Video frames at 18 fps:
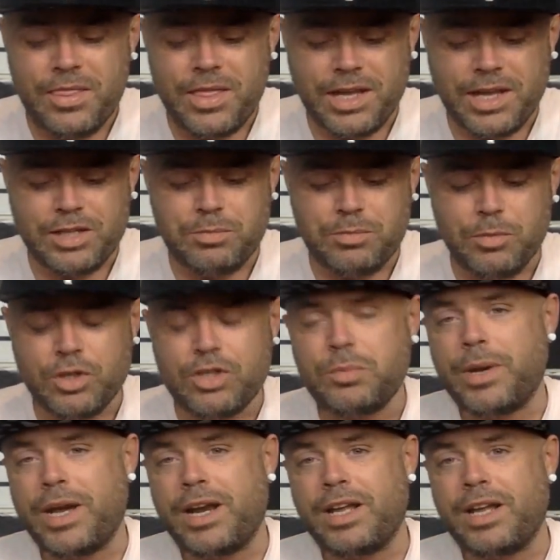that he's
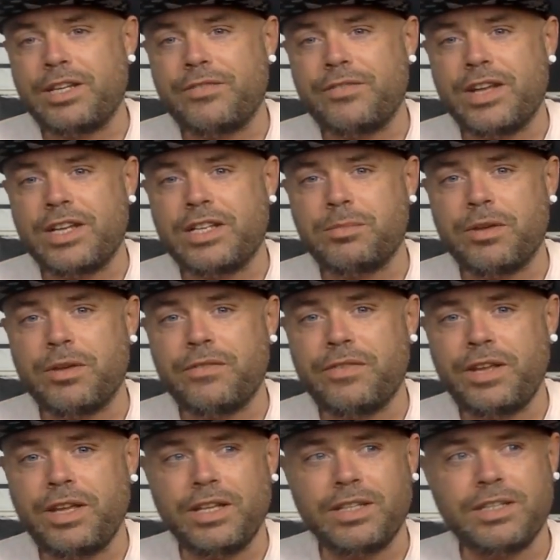much better in defensive
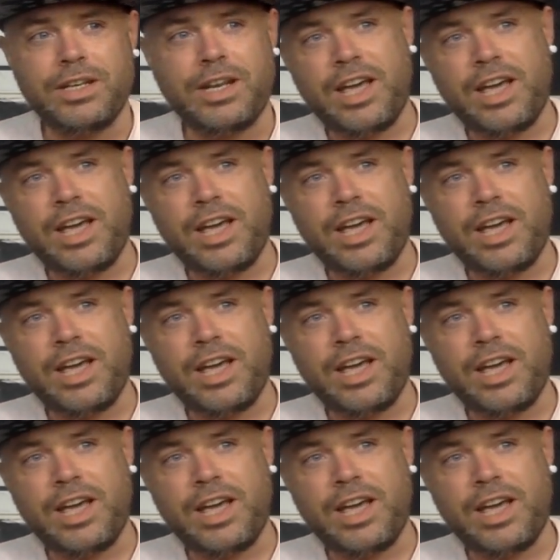midfield,